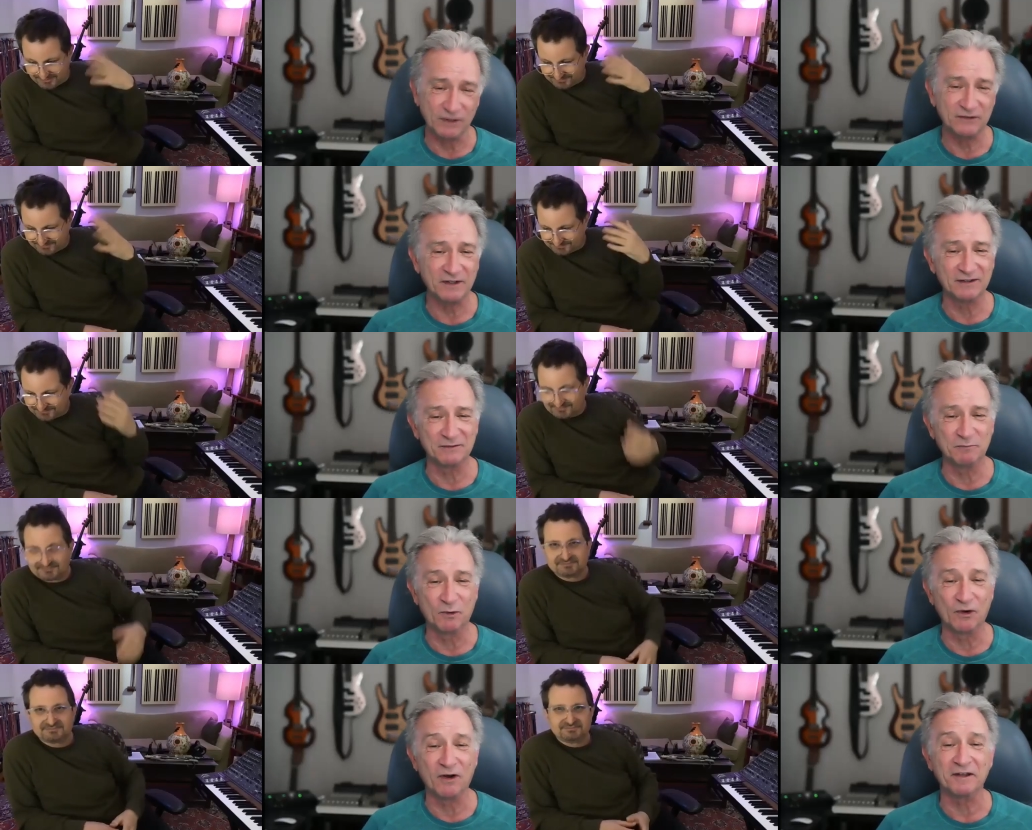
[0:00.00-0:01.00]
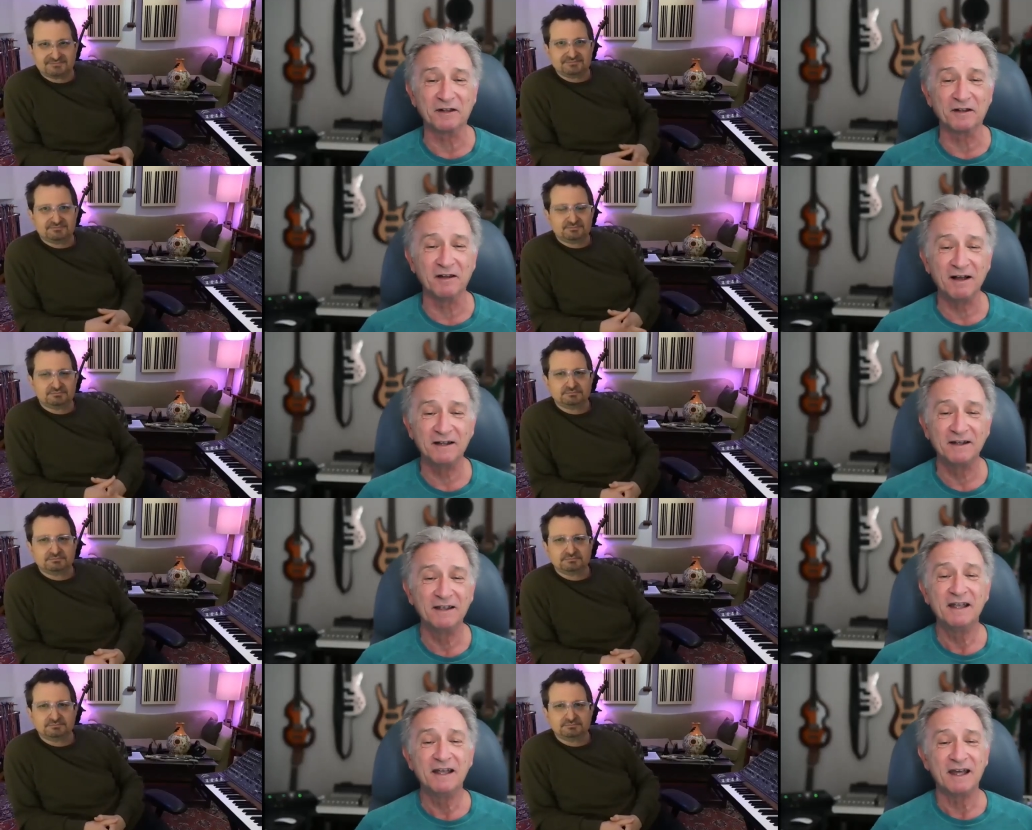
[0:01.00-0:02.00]
Speaker 1: seconds more on the clock
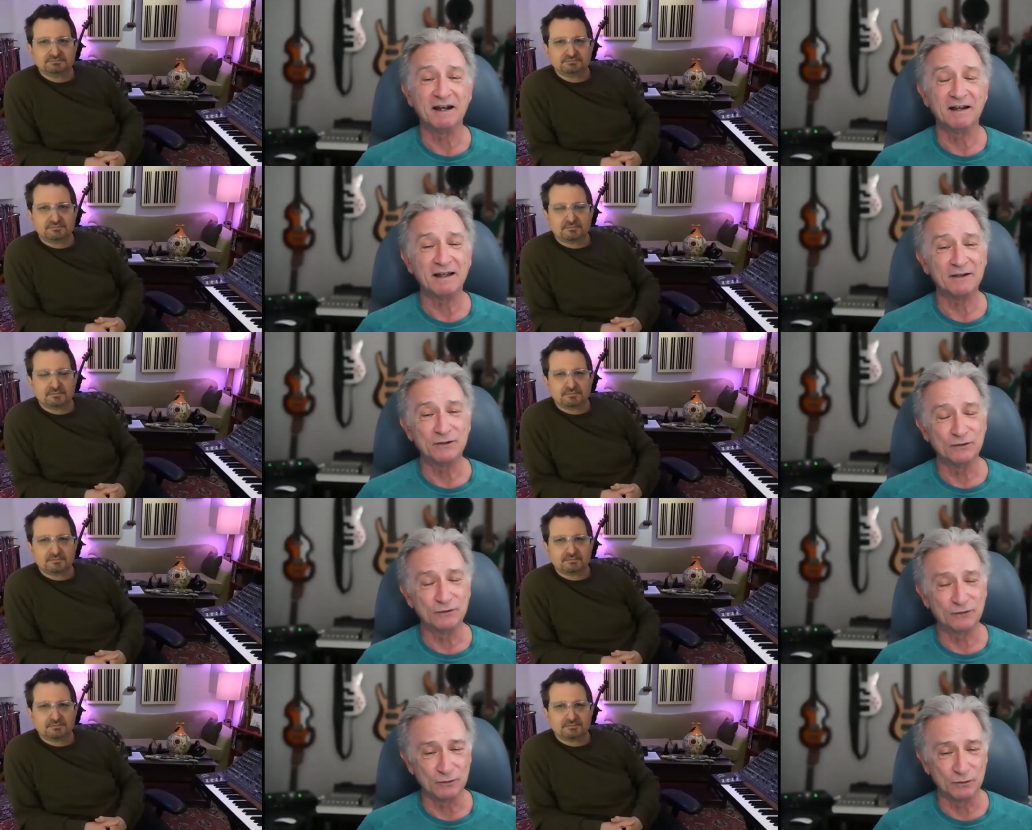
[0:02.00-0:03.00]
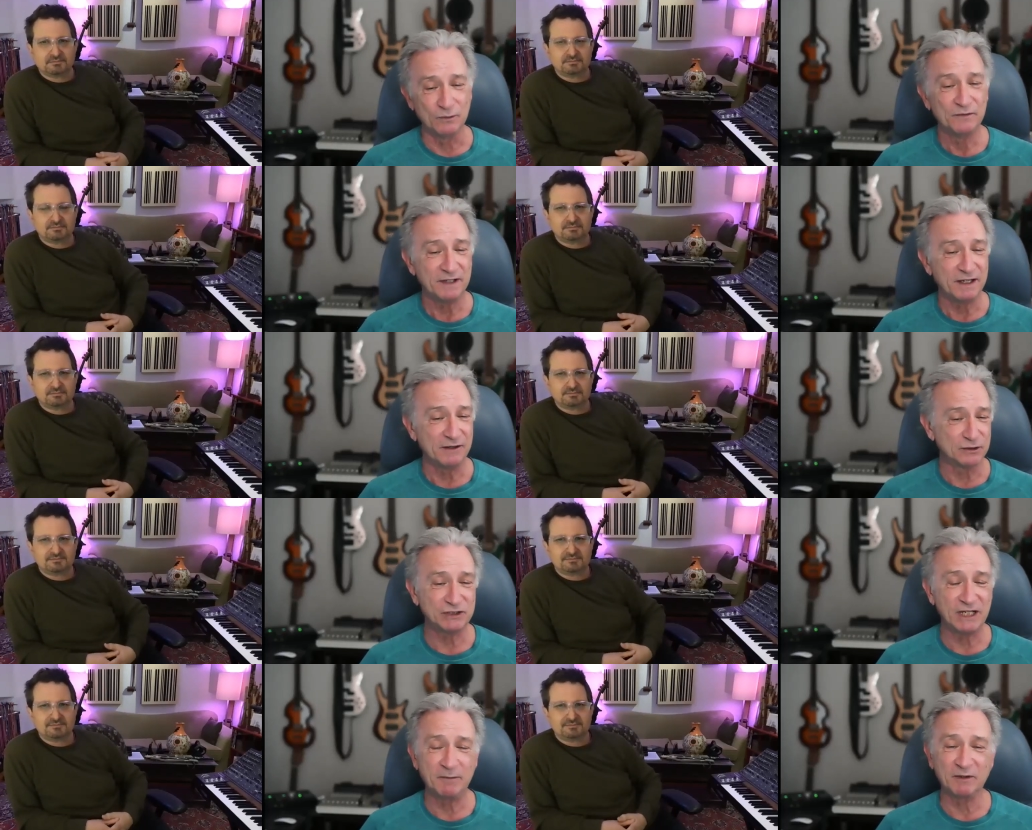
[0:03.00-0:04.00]
and allow you to either
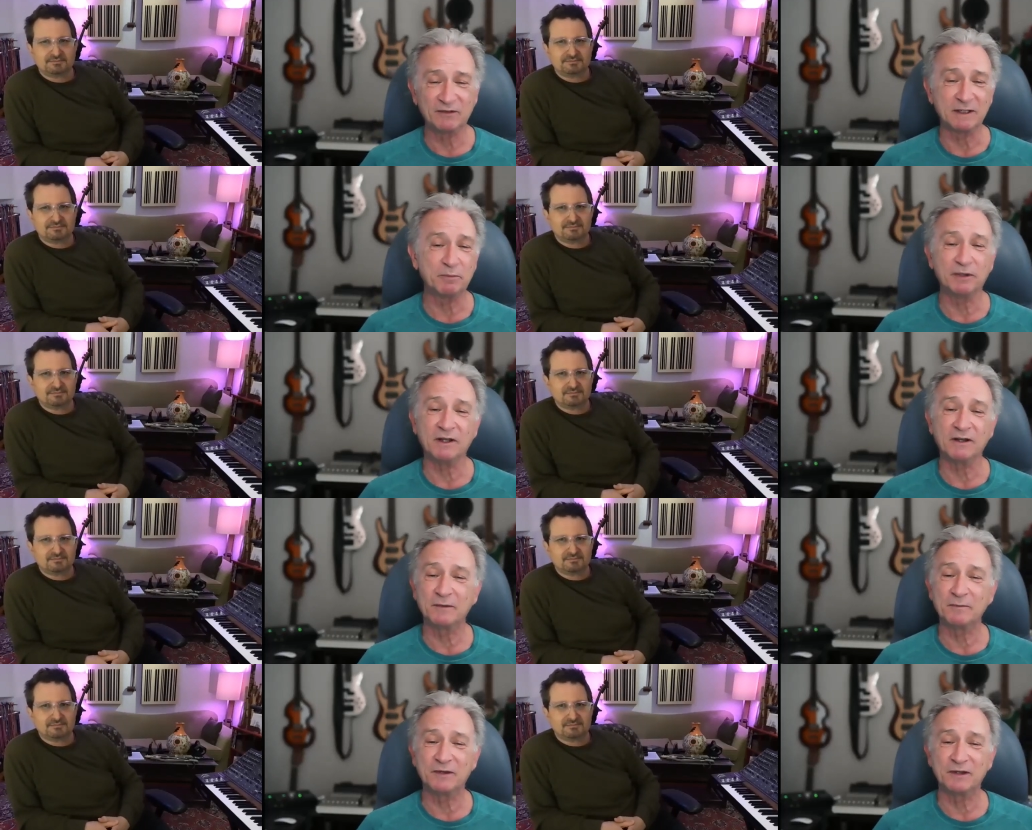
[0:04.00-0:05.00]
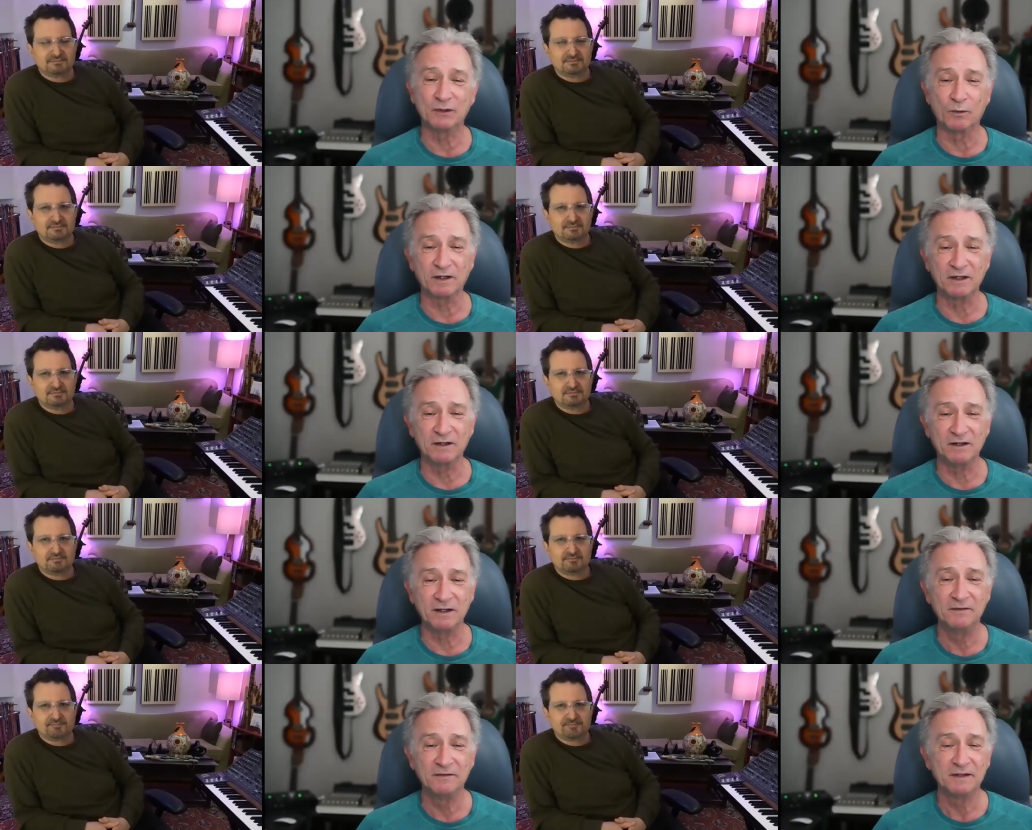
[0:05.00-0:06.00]
shamelessly plug something you're working on,
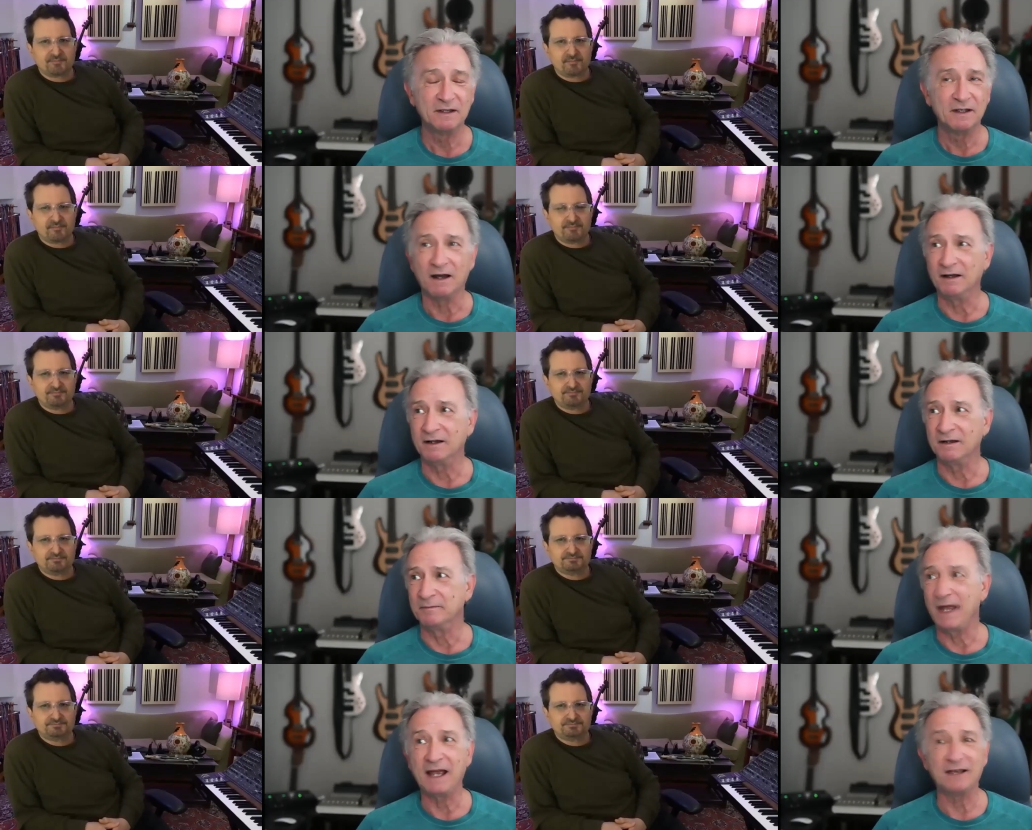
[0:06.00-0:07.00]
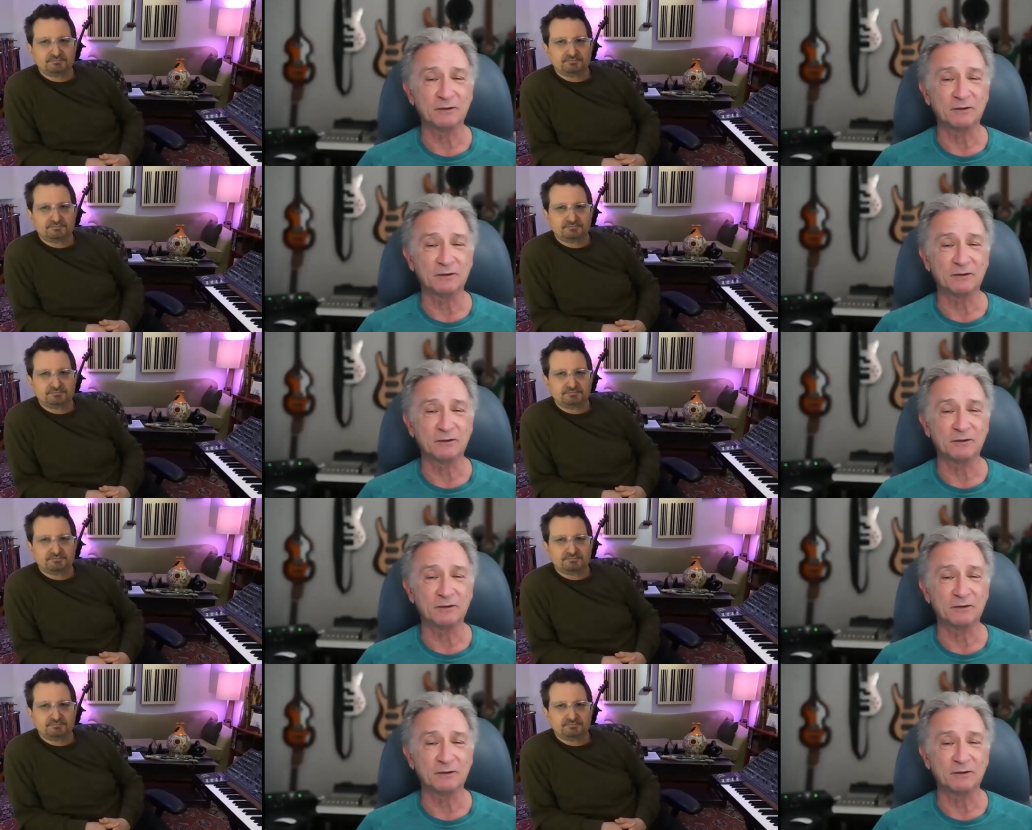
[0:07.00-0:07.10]
um, ask